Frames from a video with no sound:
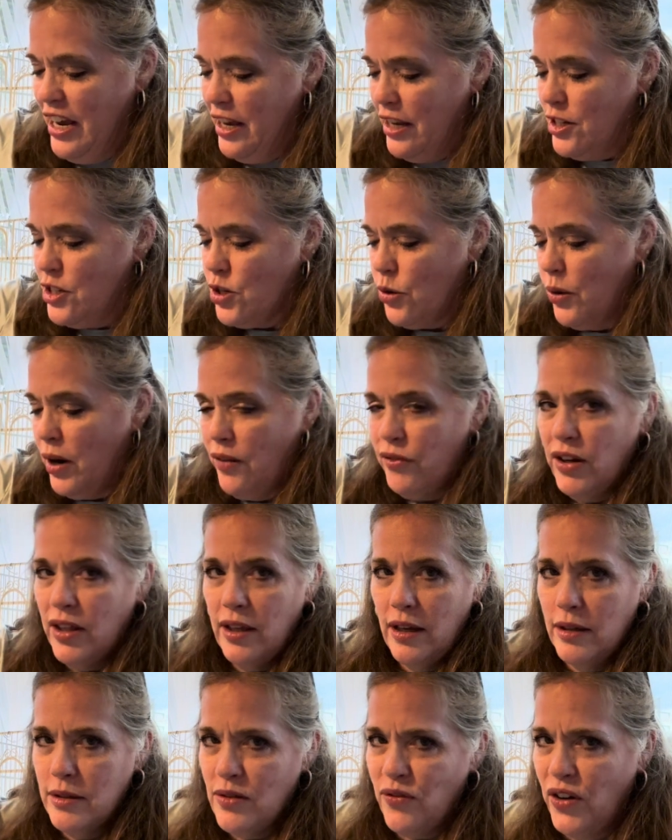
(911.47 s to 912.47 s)
so
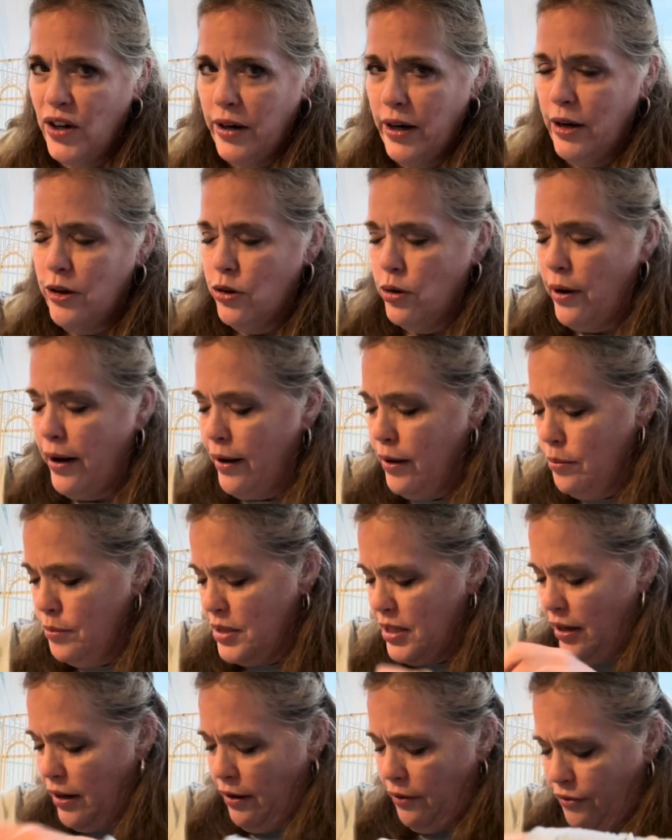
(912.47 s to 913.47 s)
everything is very cramped,
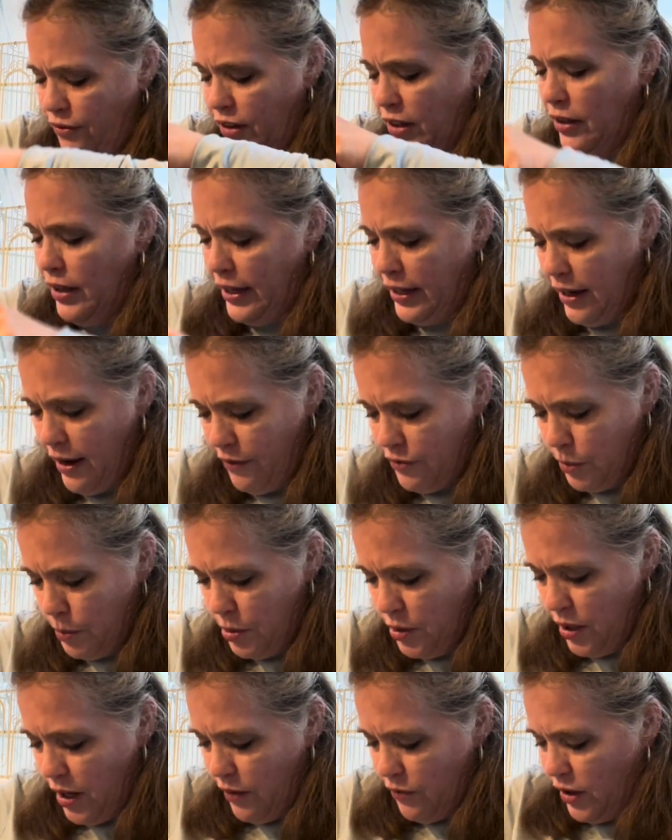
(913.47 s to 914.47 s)
and I feel like I have to
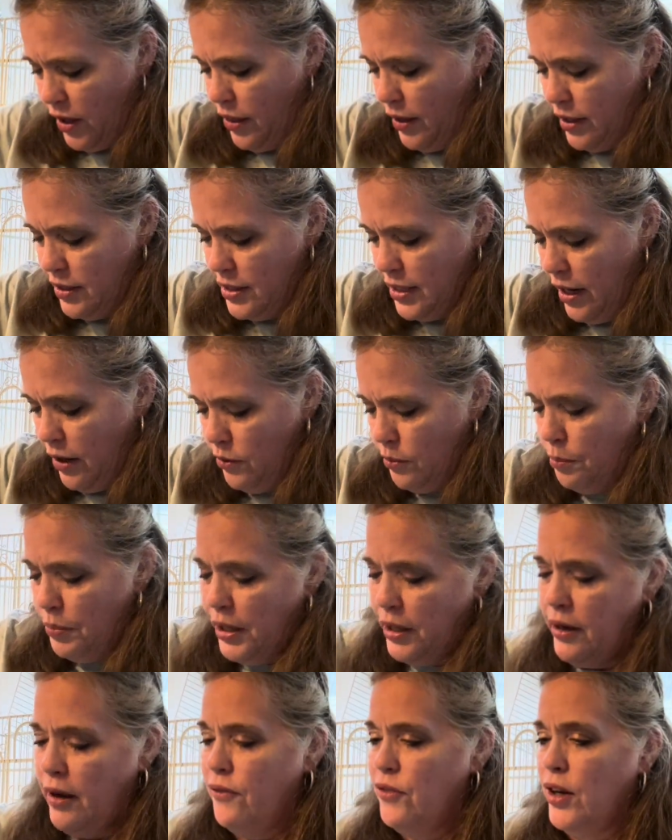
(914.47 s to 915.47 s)
put everything down and
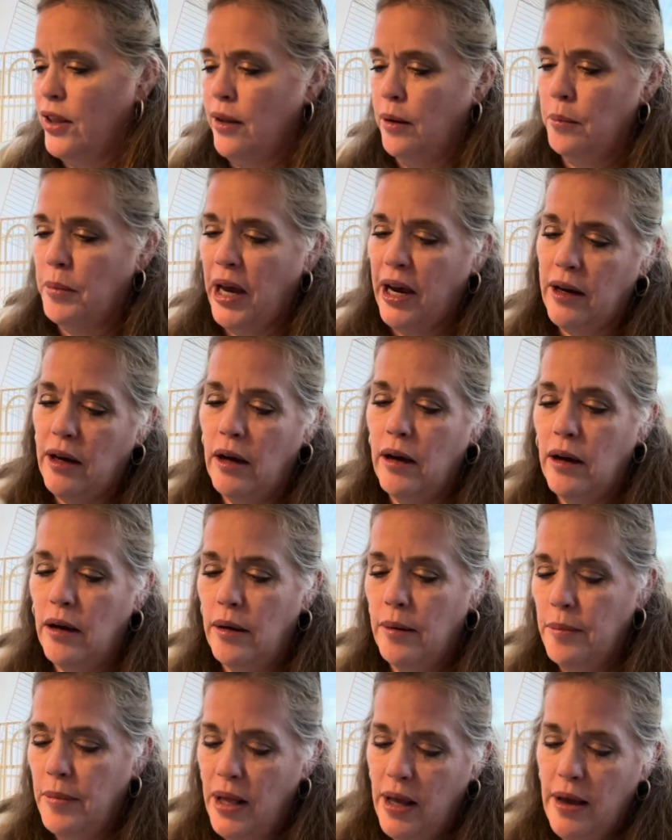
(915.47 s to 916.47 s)
pick everything back up.
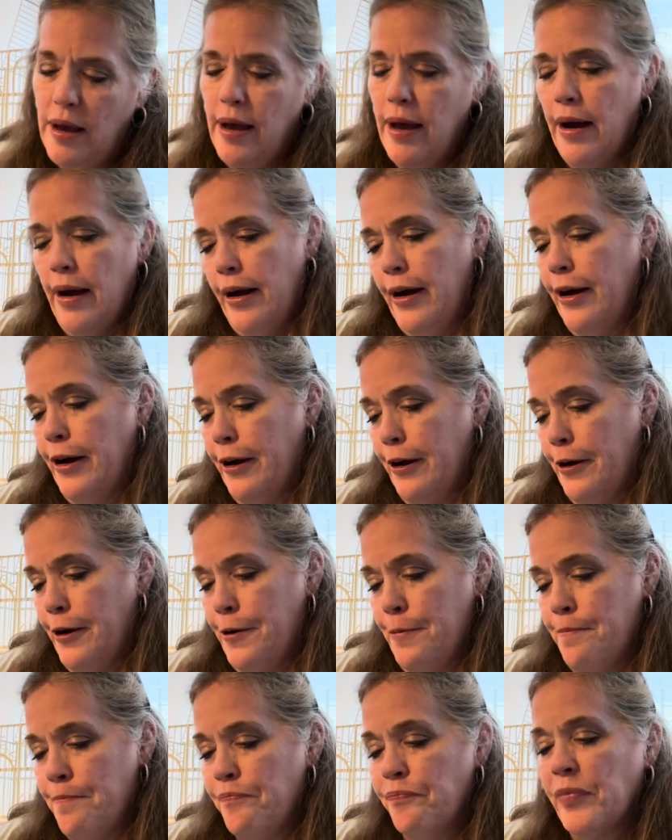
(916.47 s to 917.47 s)

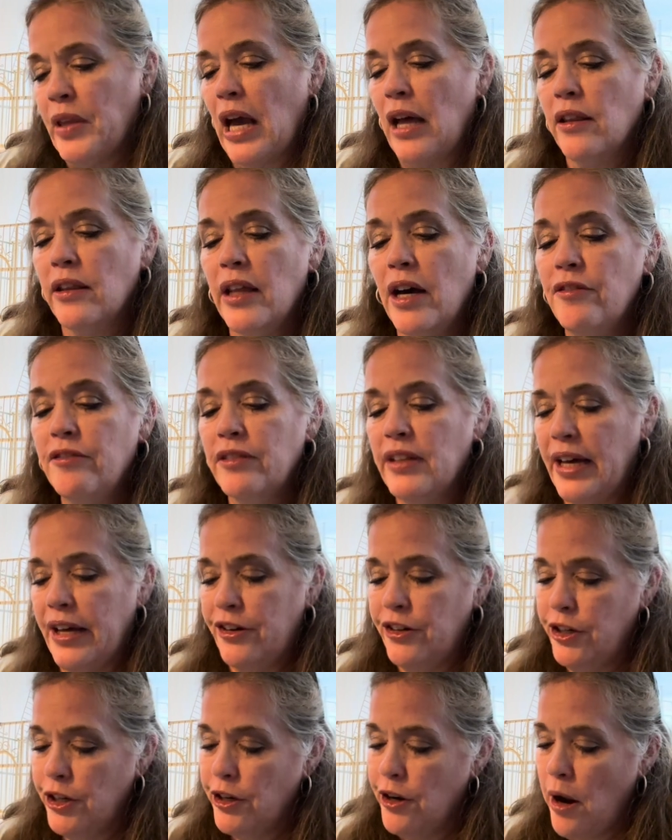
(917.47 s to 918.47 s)
Love
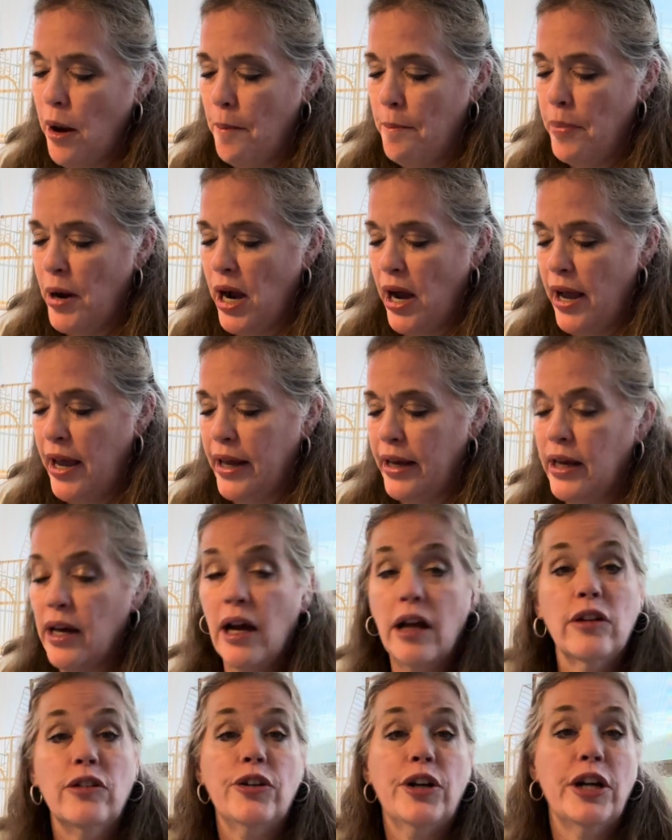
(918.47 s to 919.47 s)
Letter by
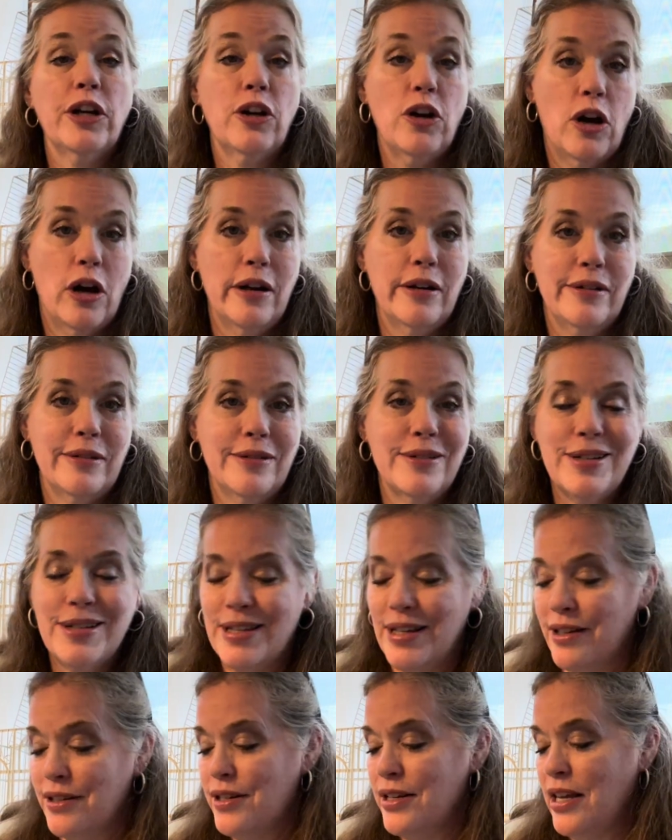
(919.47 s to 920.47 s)
Color and Cotton,
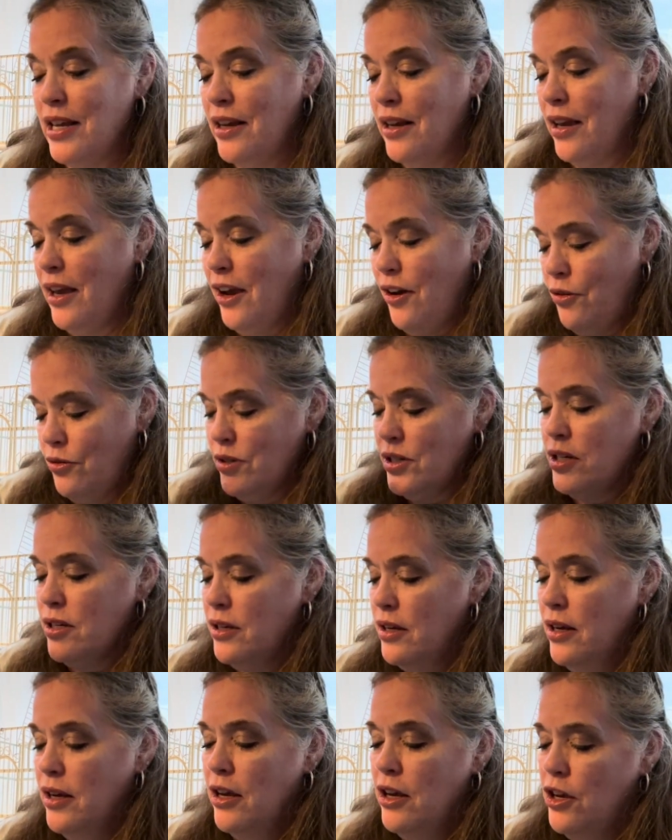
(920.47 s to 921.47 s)
16 count.
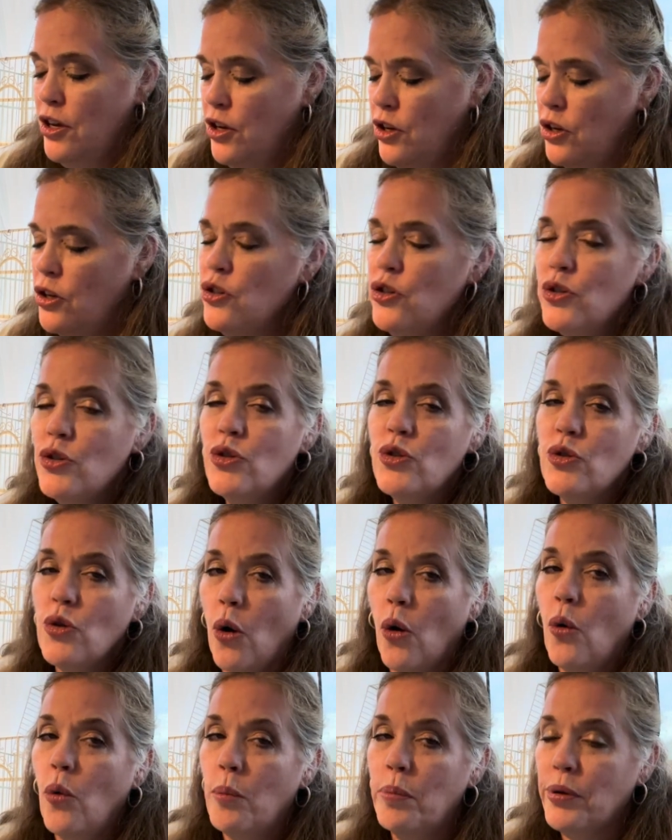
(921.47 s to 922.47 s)

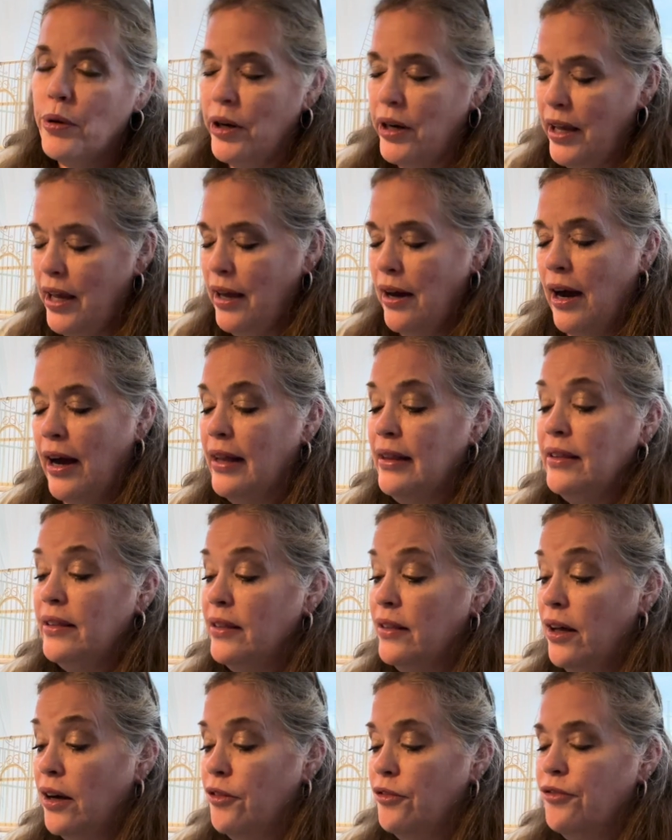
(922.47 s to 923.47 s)
So pretty. I
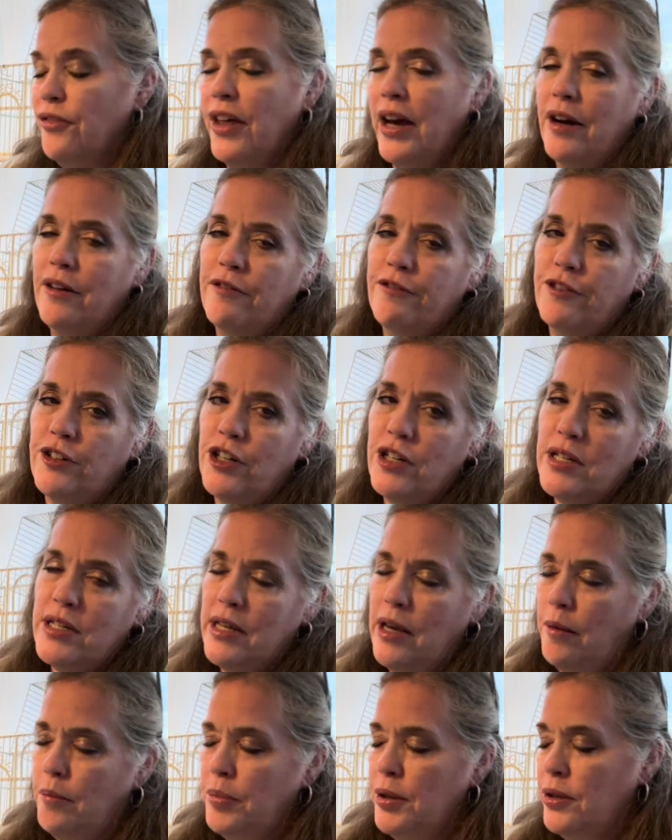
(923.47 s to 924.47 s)
love that for a
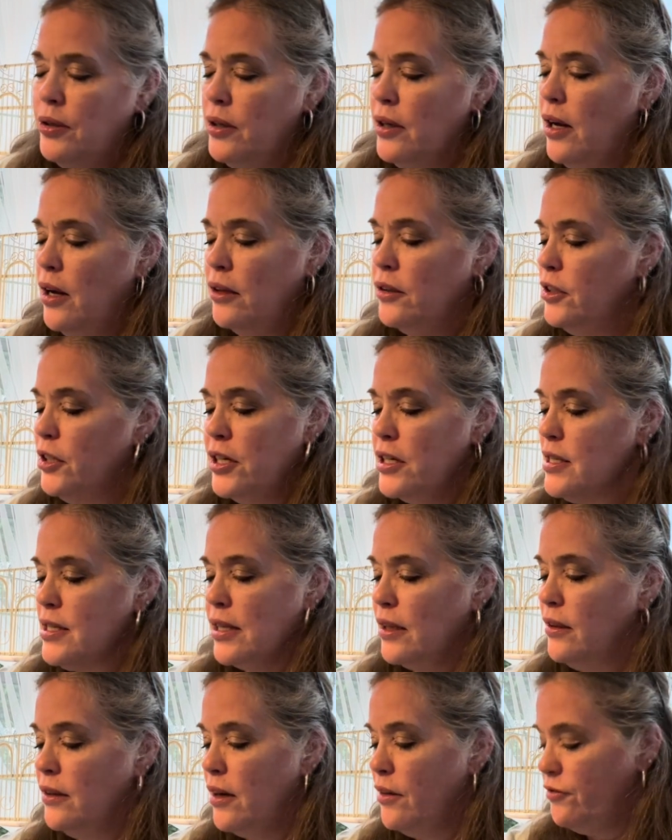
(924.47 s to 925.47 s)
sampler color. It's
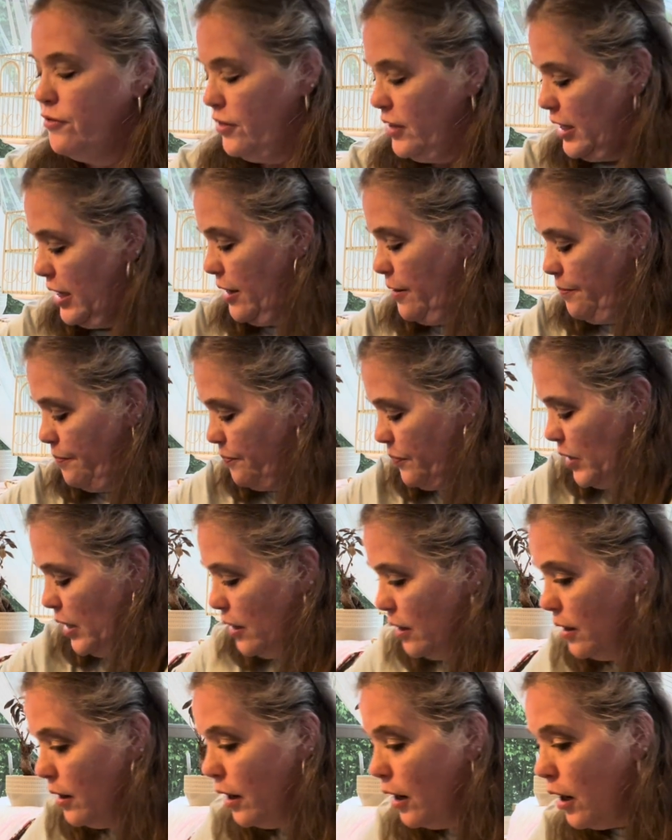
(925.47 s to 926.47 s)
lovely.
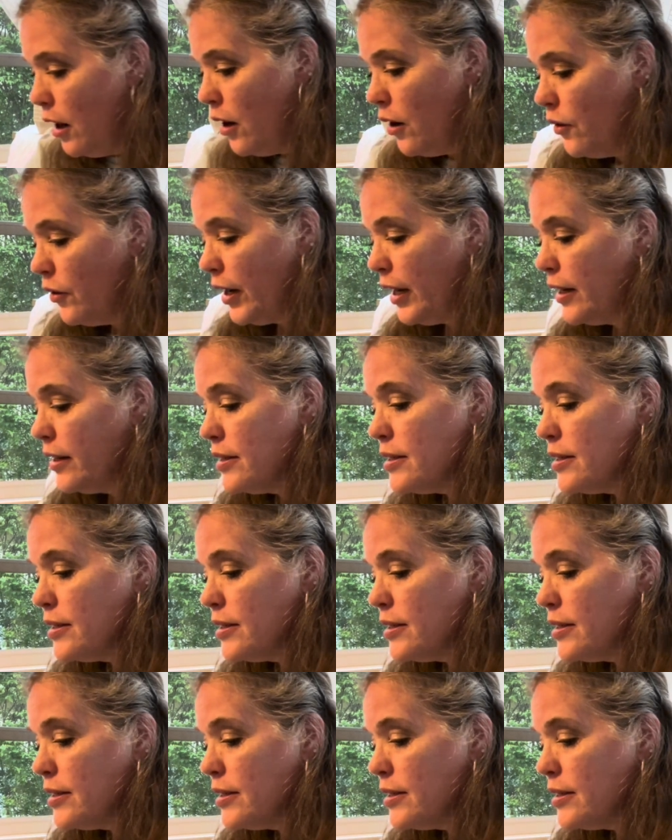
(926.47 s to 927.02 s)
All right.